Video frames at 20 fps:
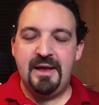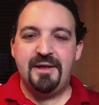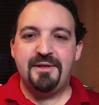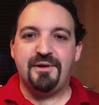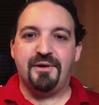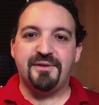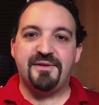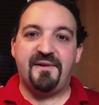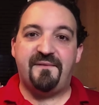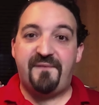
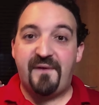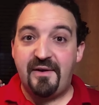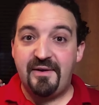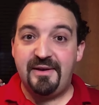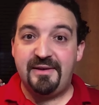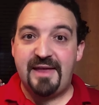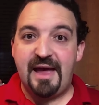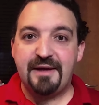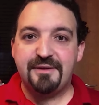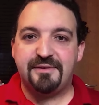On Safari
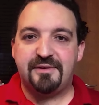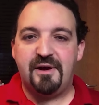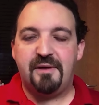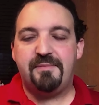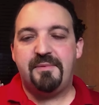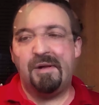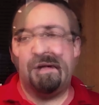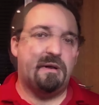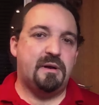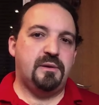
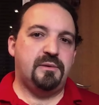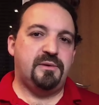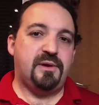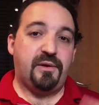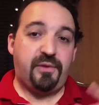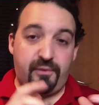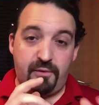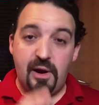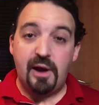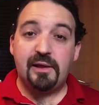desktop, the
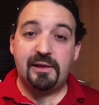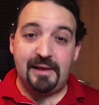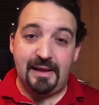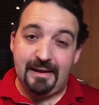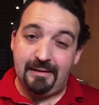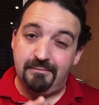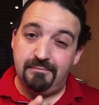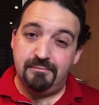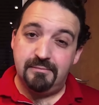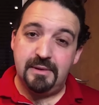
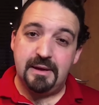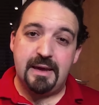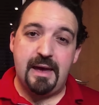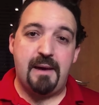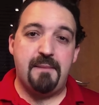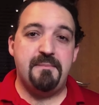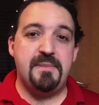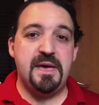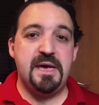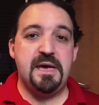throttling
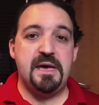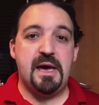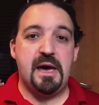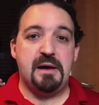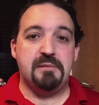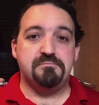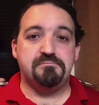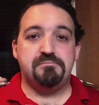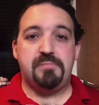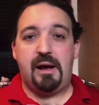can be
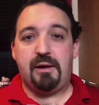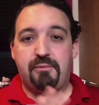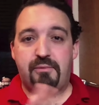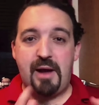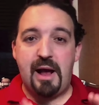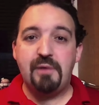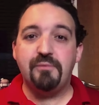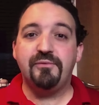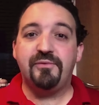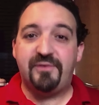
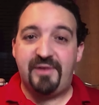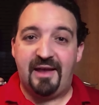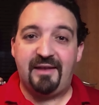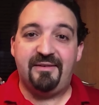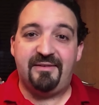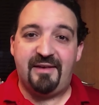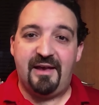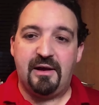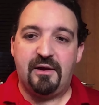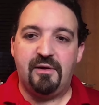around 10
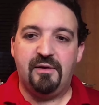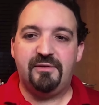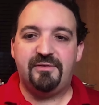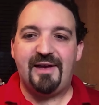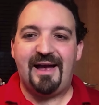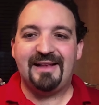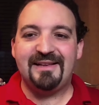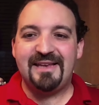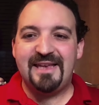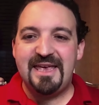seconds,
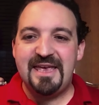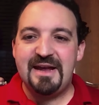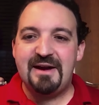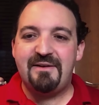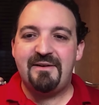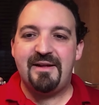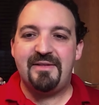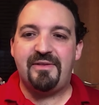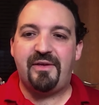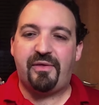and
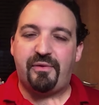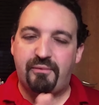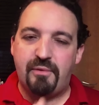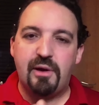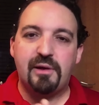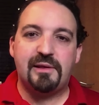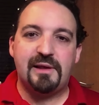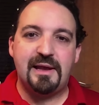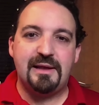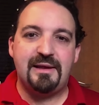here the
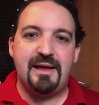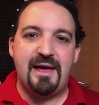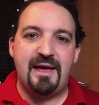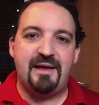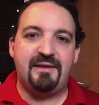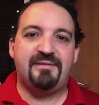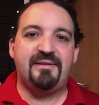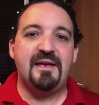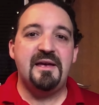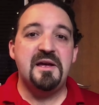throttling
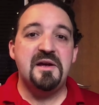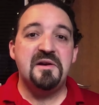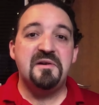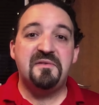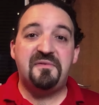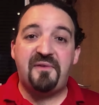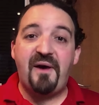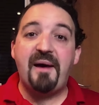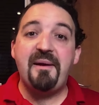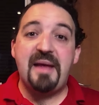is
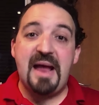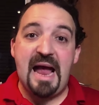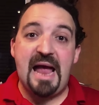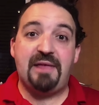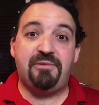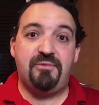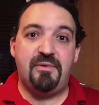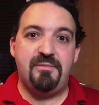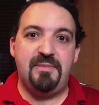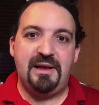
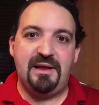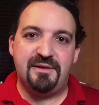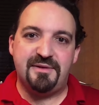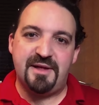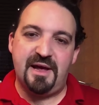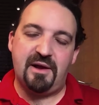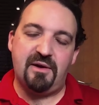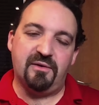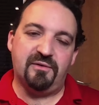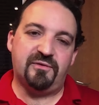500
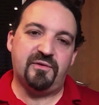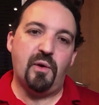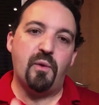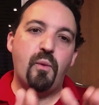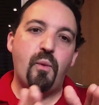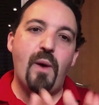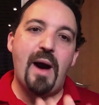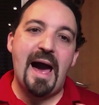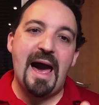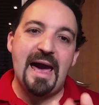milliseconds. So
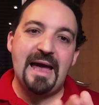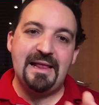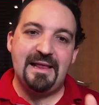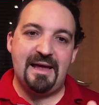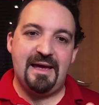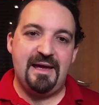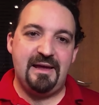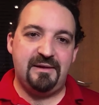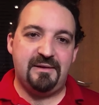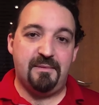while
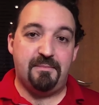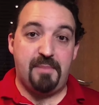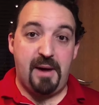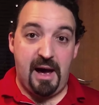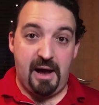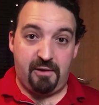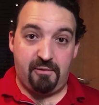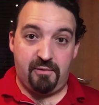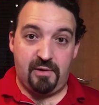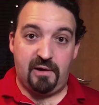in the
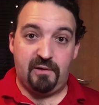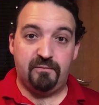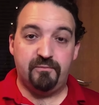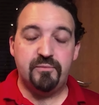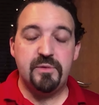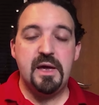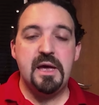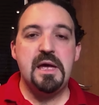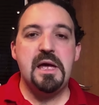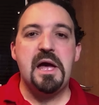
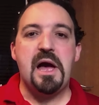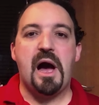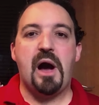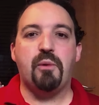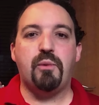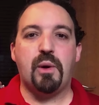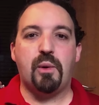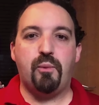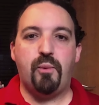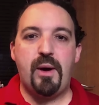background,
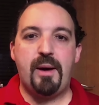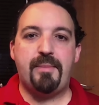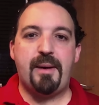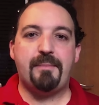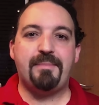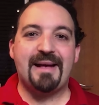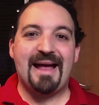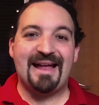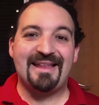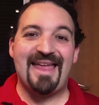our web
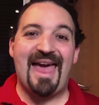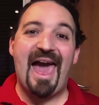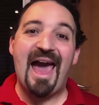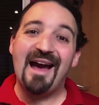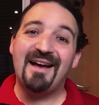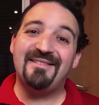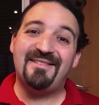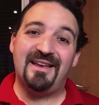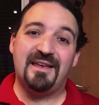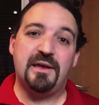app can
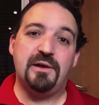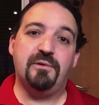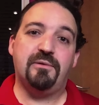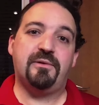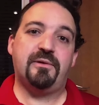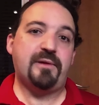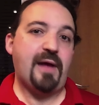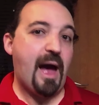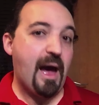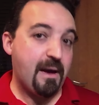
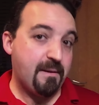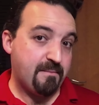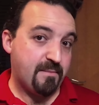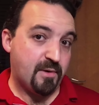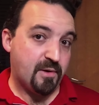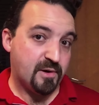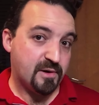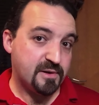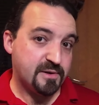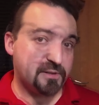execute
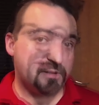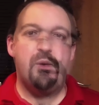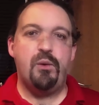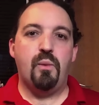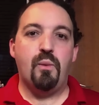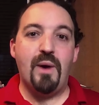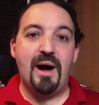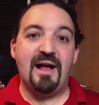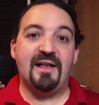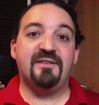timers
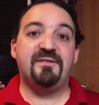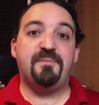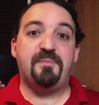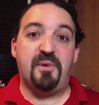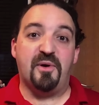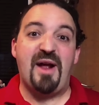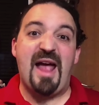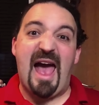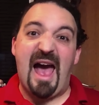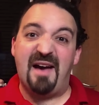once
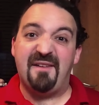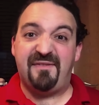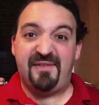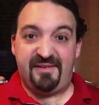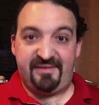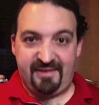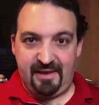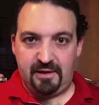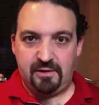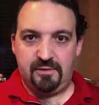per half a
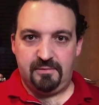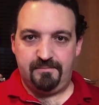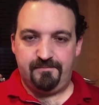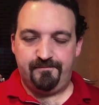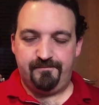second.